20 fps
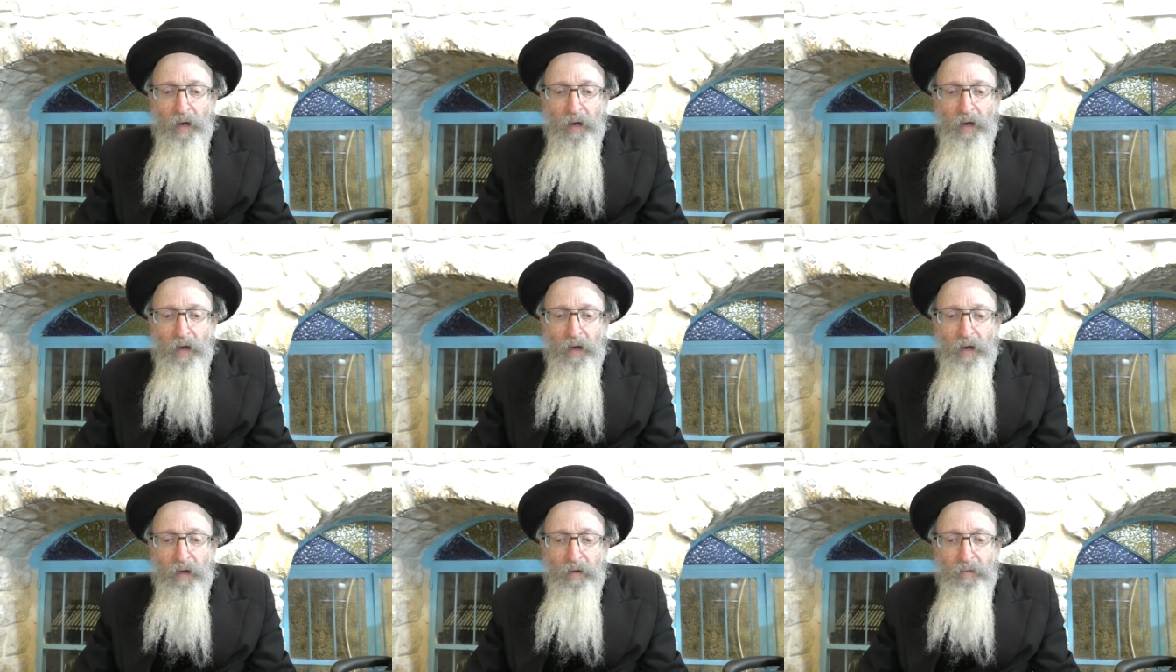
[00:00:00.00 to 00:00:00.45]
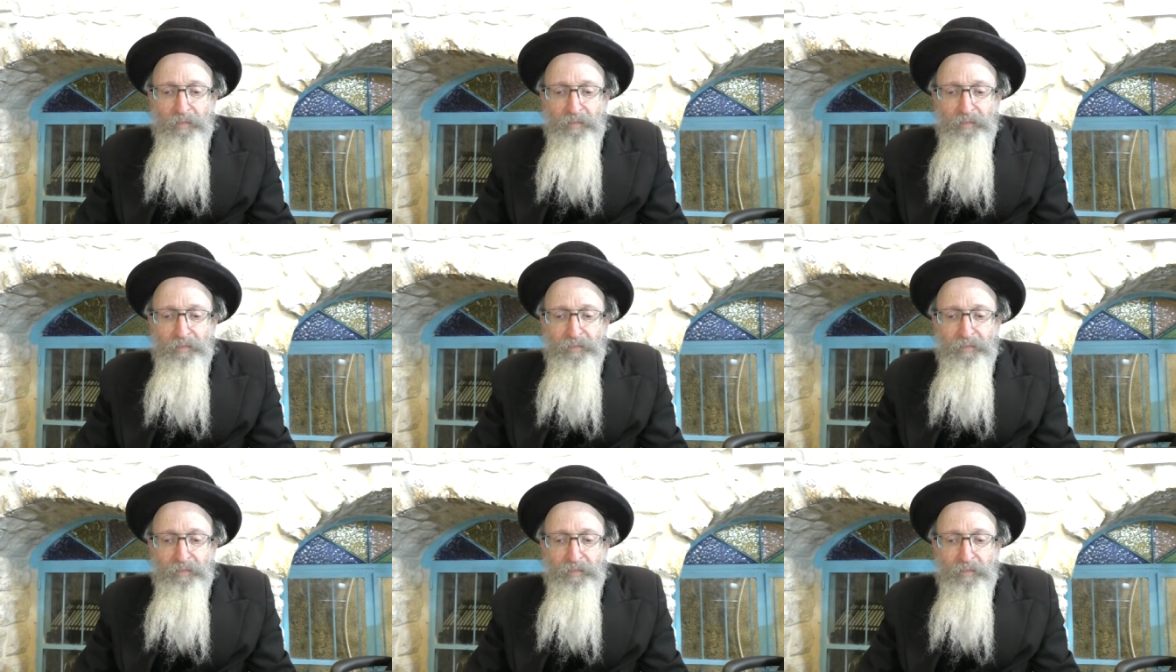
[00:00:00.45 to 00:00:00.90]
Um,
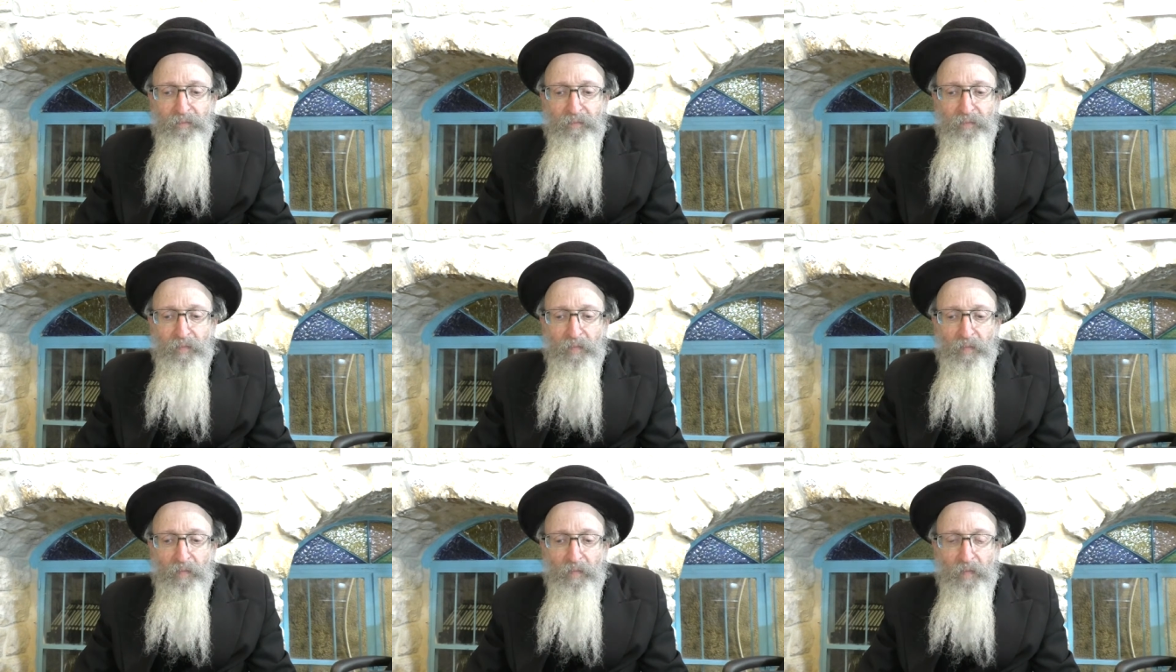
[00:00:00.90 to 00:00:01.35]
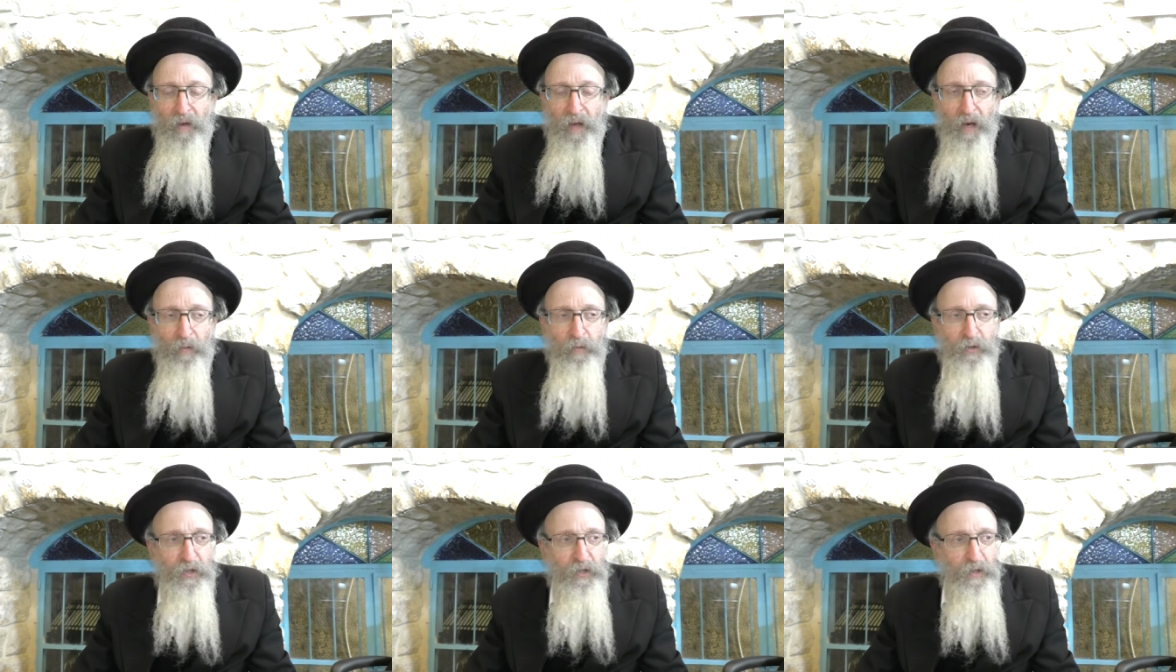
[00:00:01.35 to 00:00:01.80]

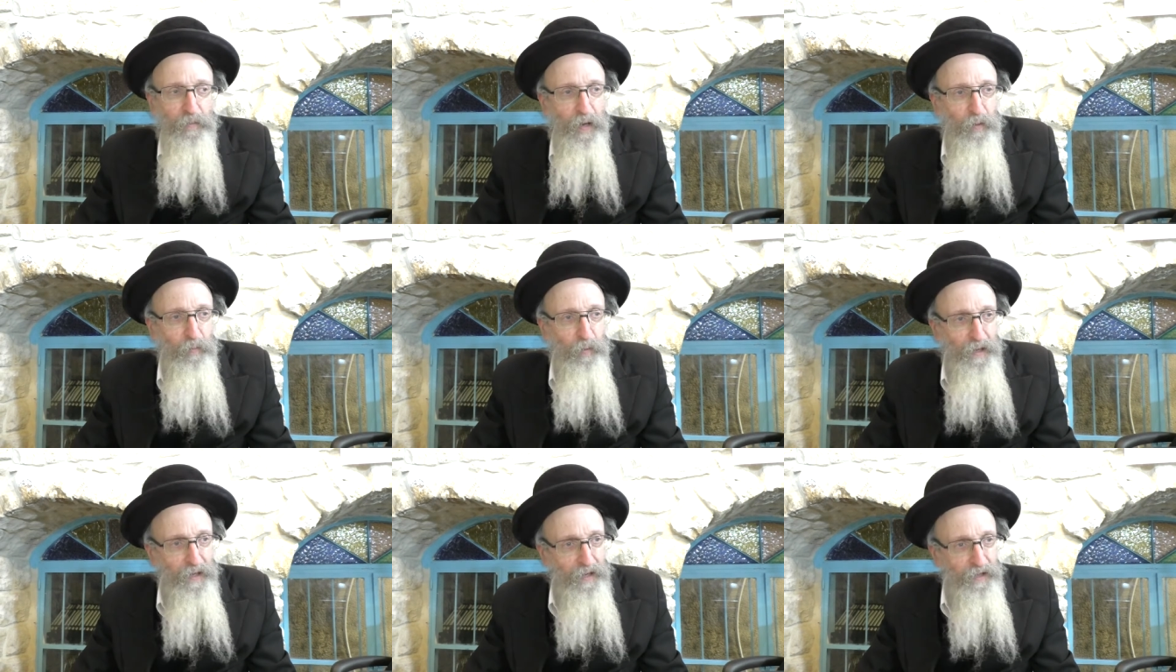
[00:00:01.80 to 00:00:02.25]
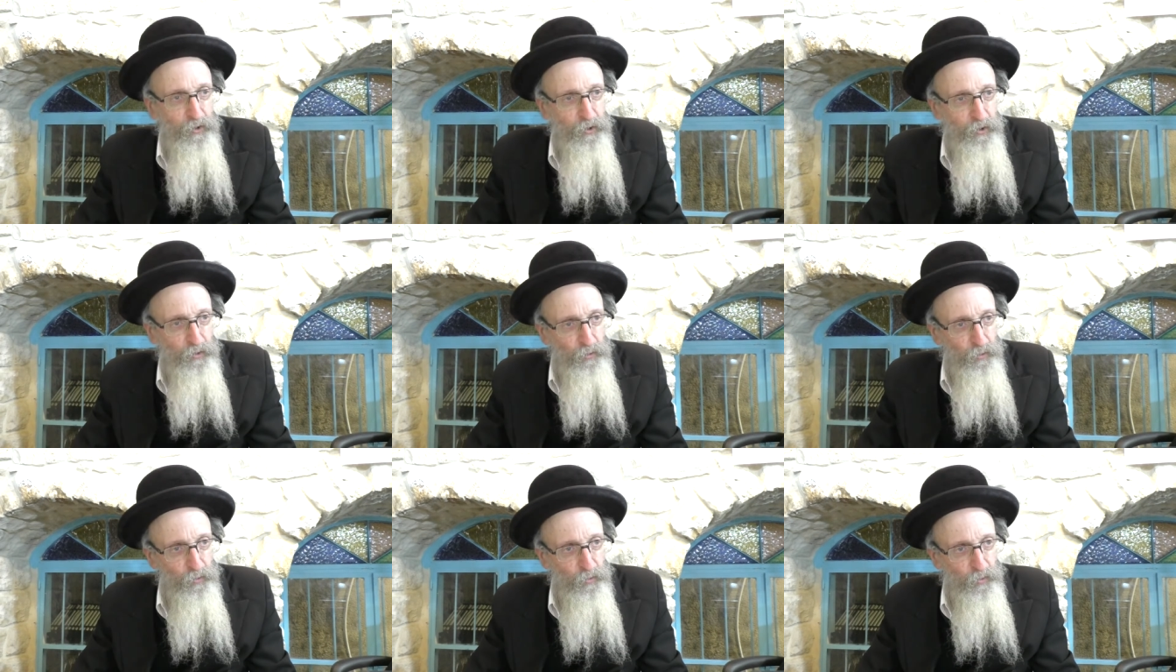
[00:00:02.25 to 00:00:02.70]
and I was just about ready
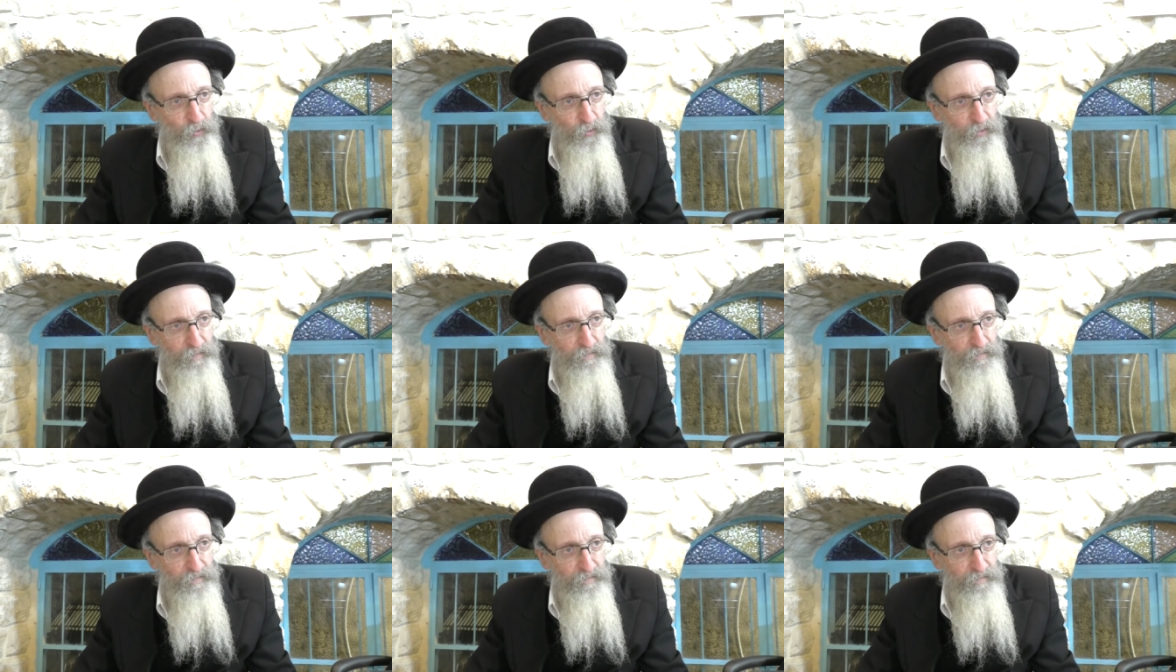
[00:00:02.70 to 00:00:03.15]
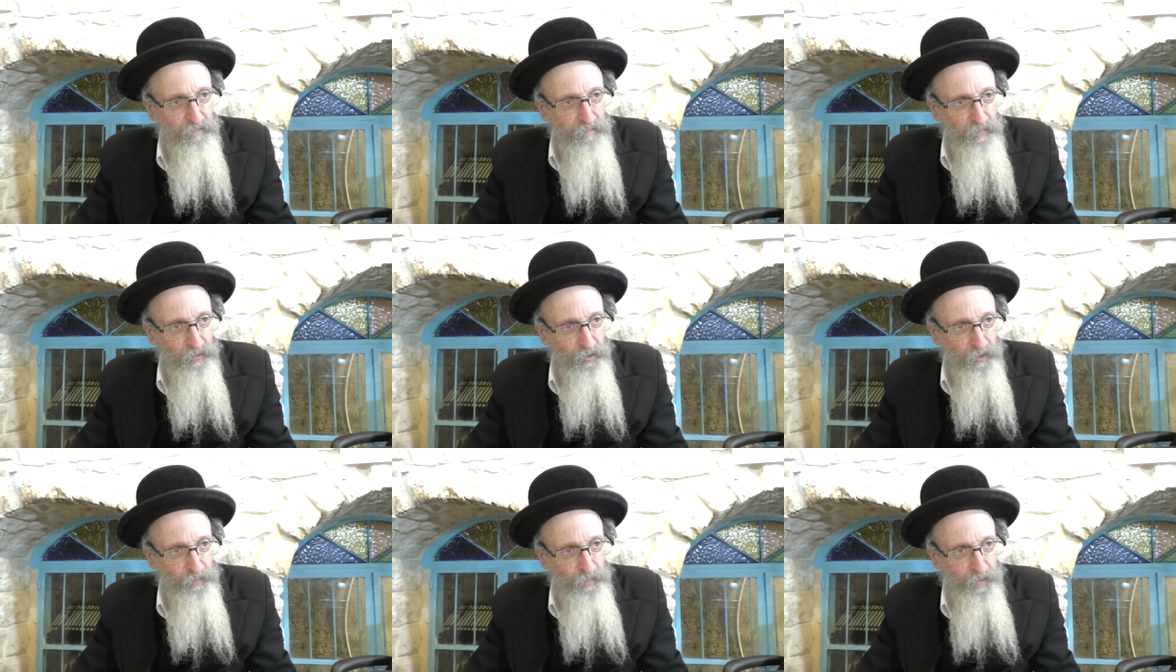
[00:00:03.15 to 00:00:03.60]

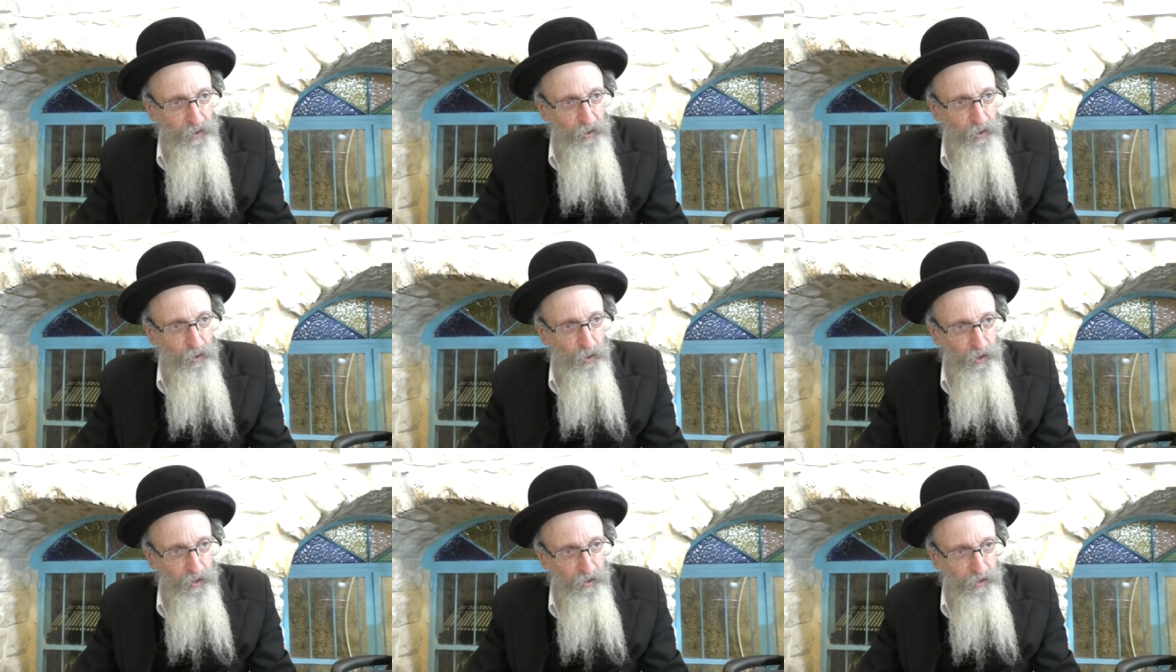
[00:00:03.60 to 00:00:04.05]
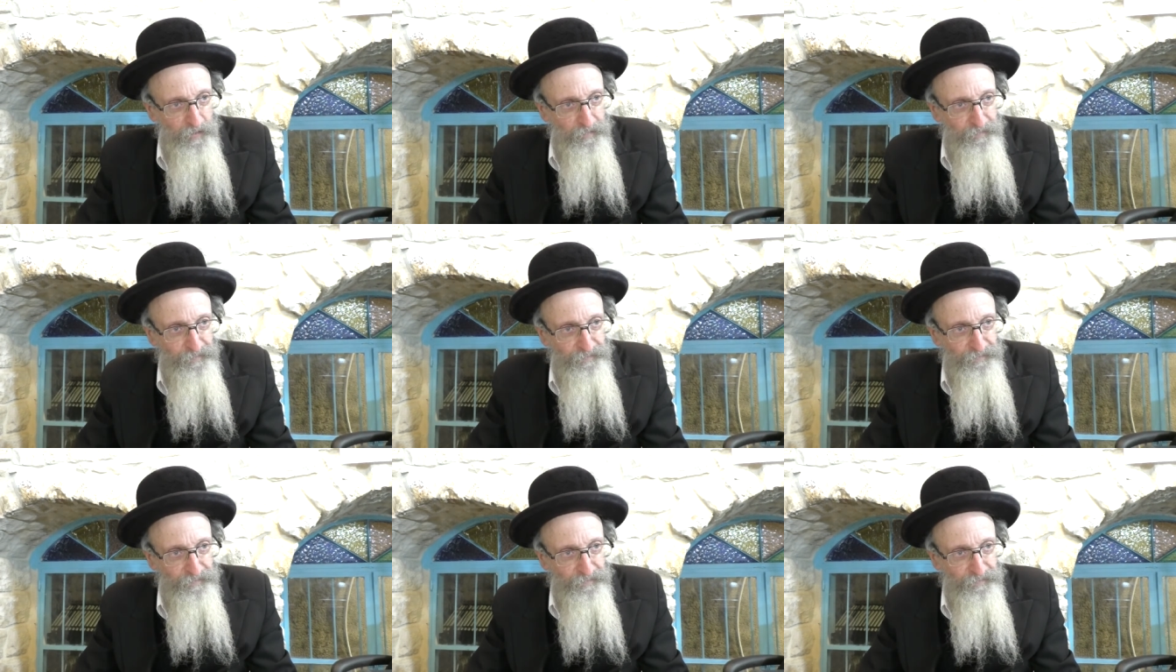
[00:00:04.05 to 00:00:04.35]
to learn Bear Goyla